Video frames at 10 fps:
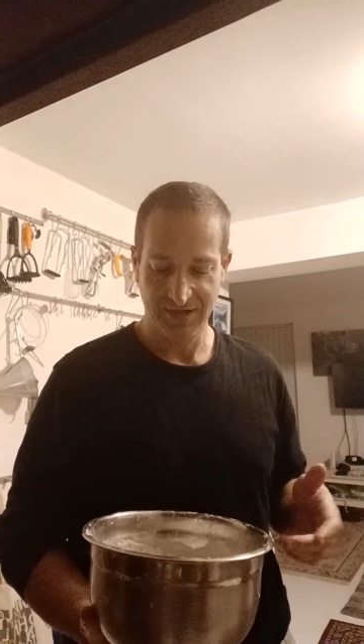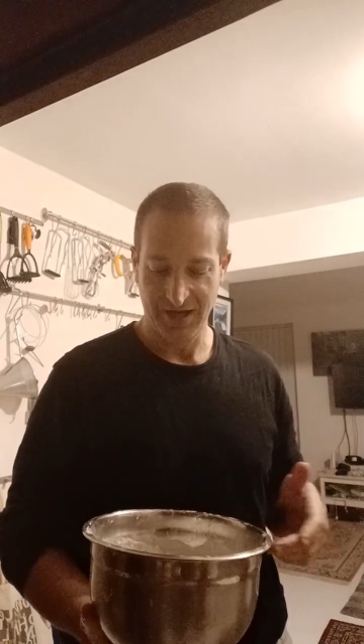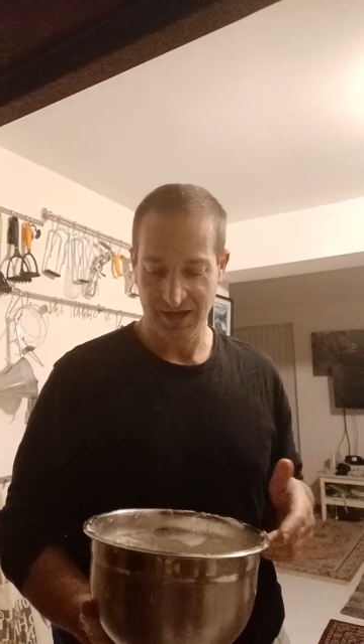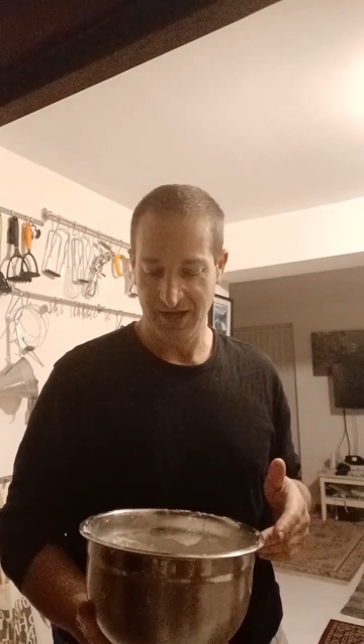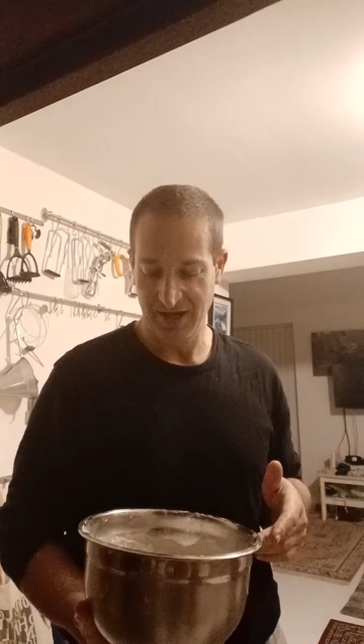
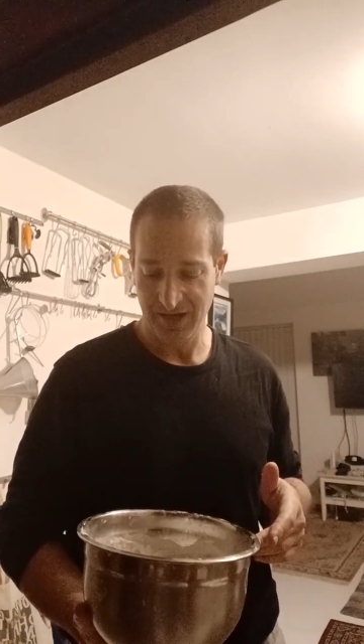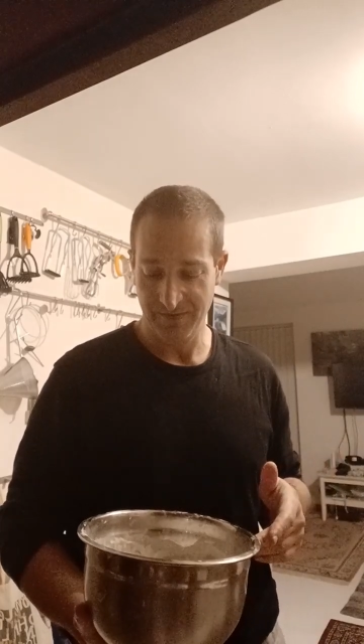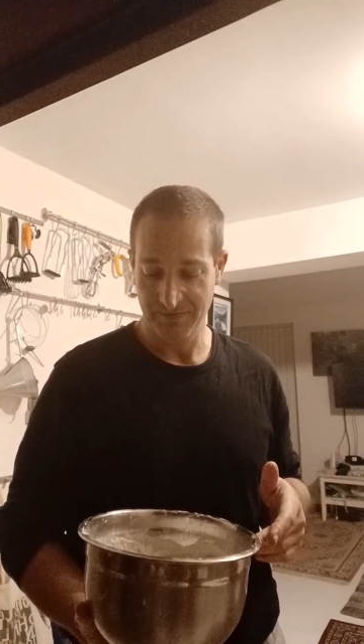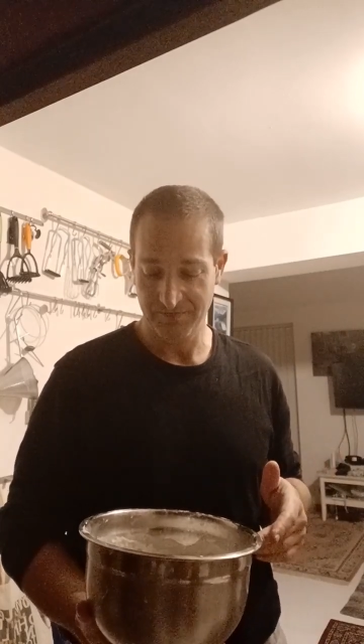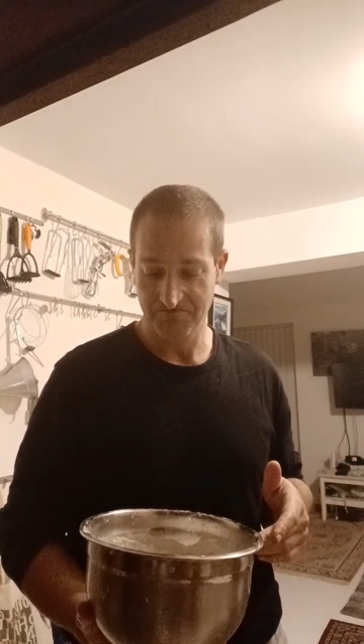
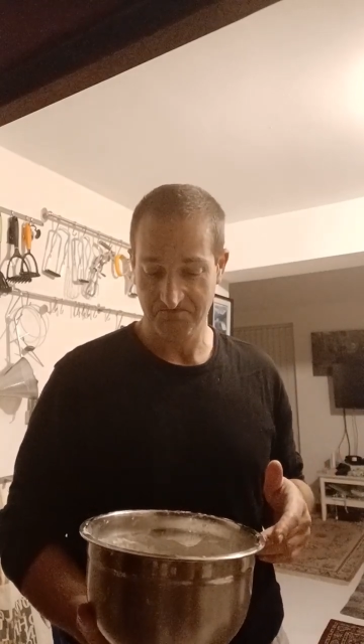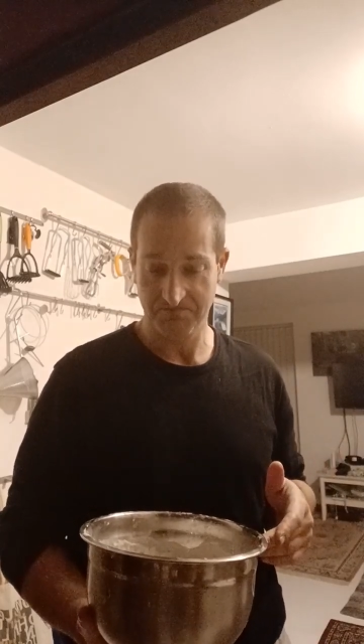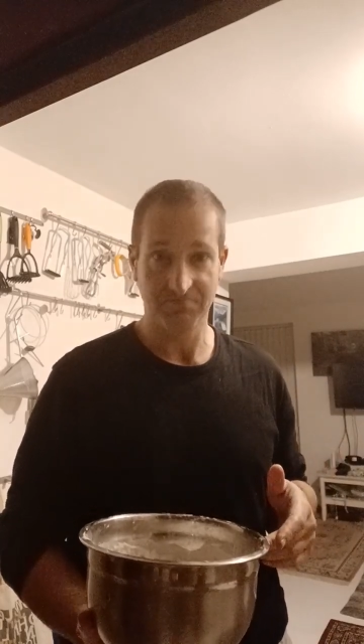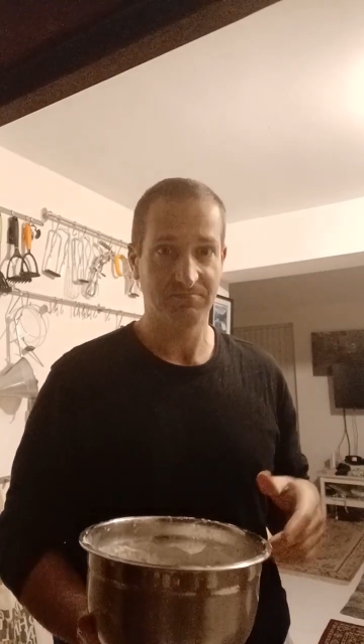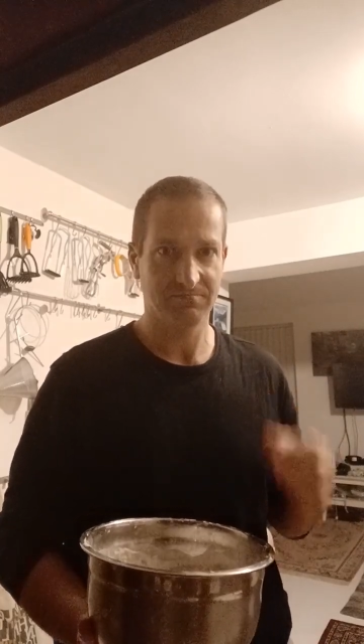
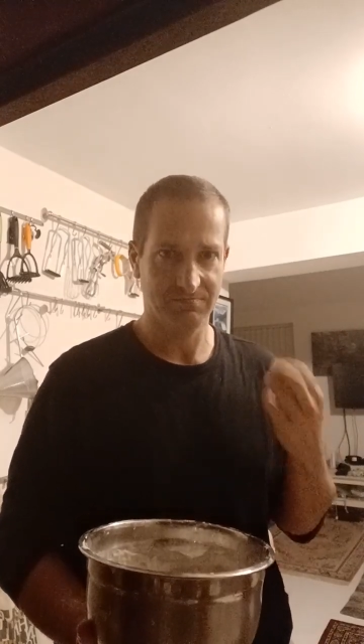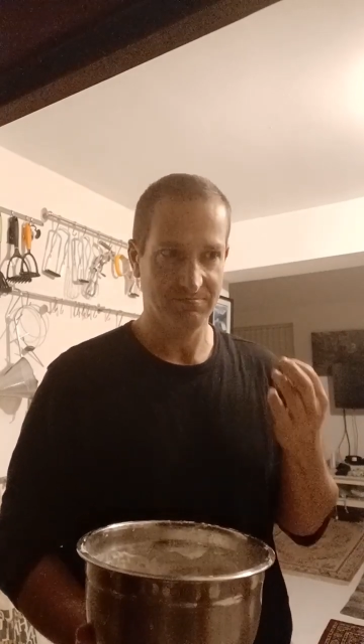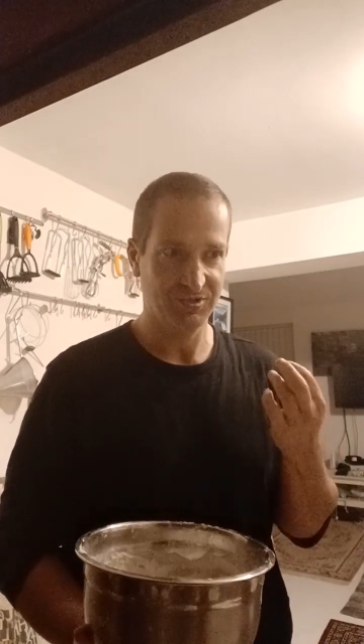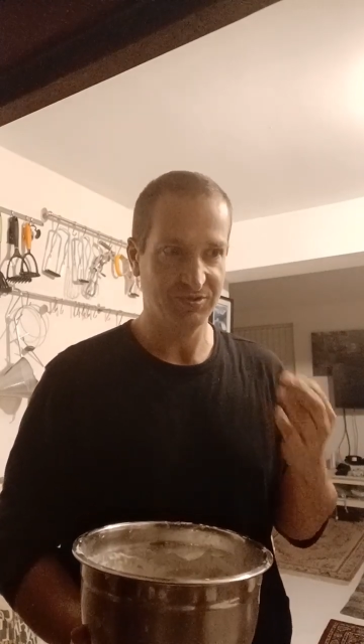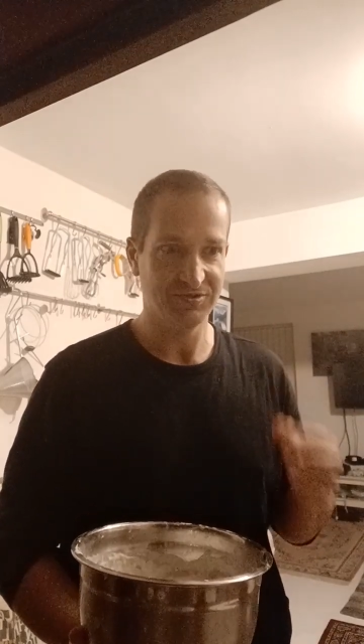
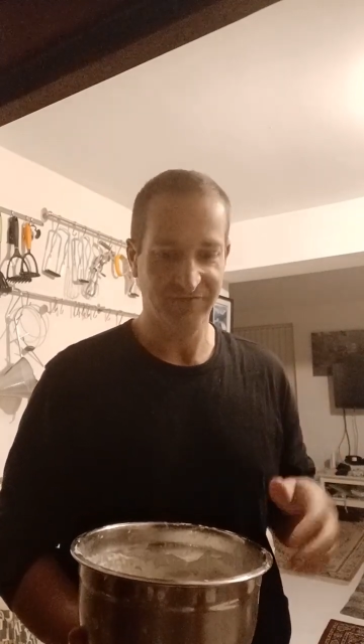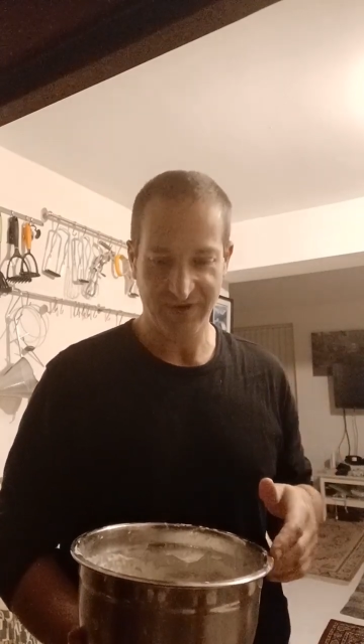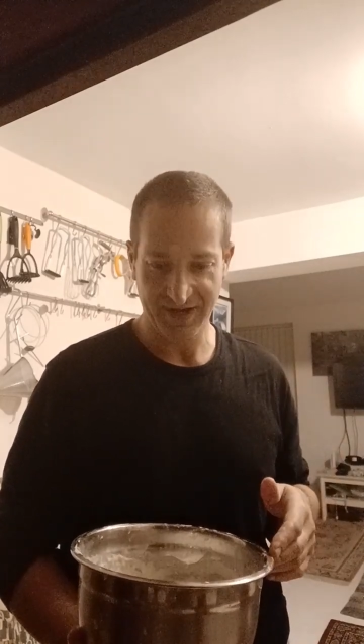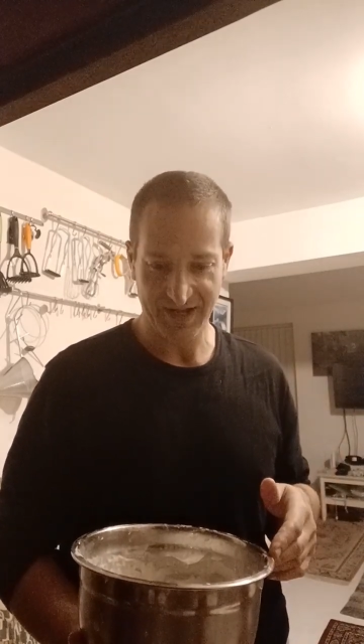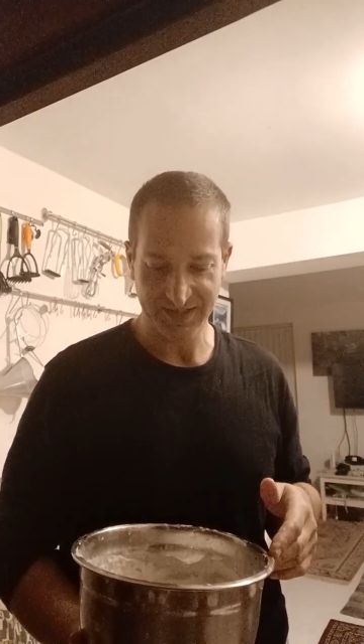producing a
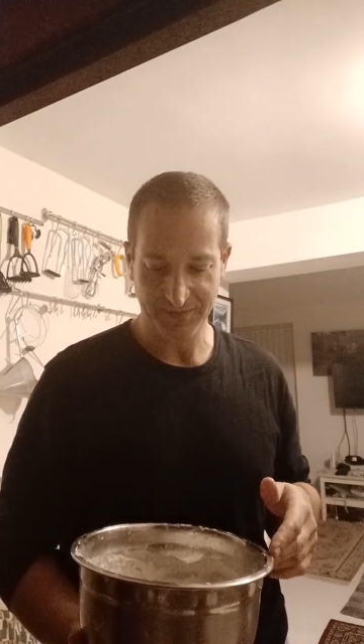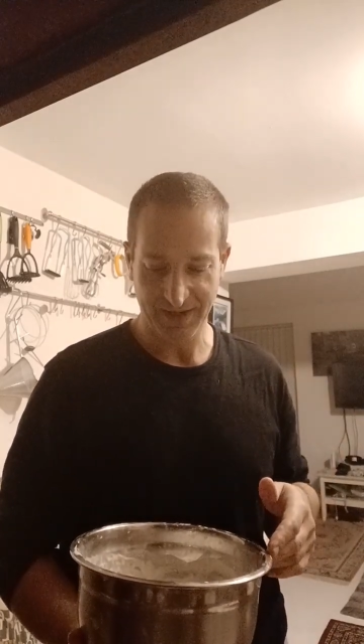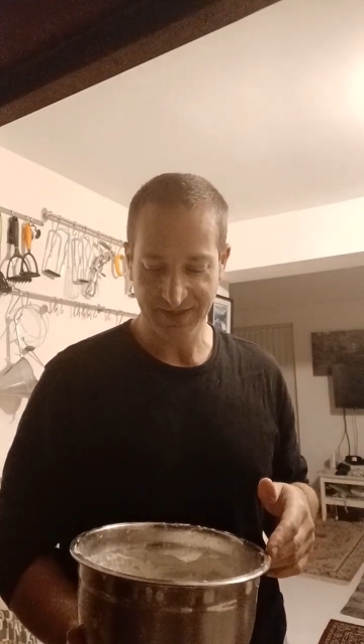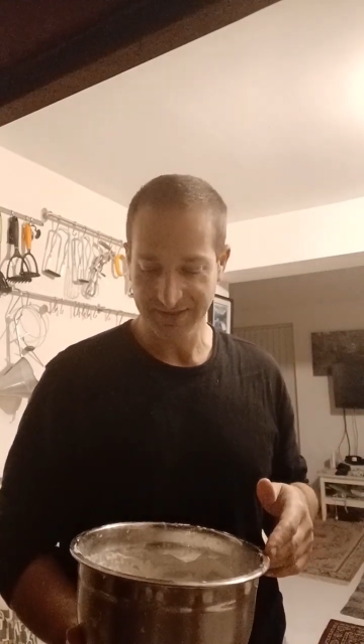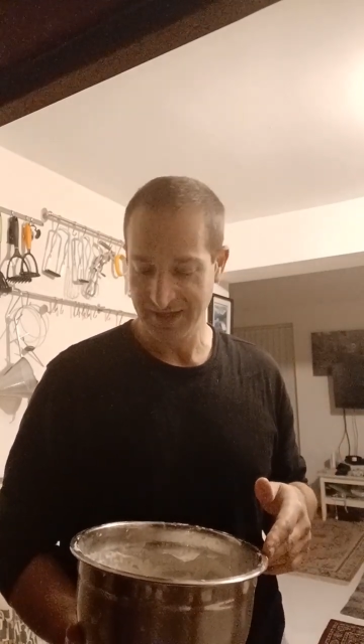very nice
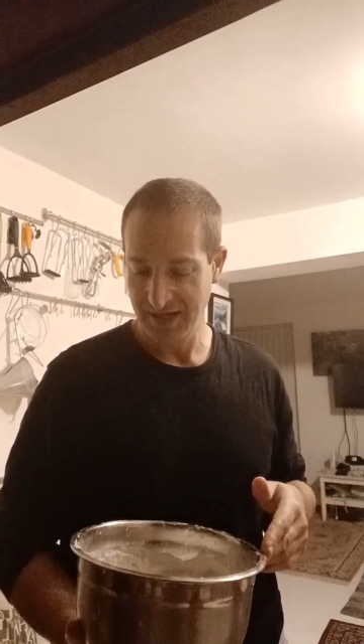base.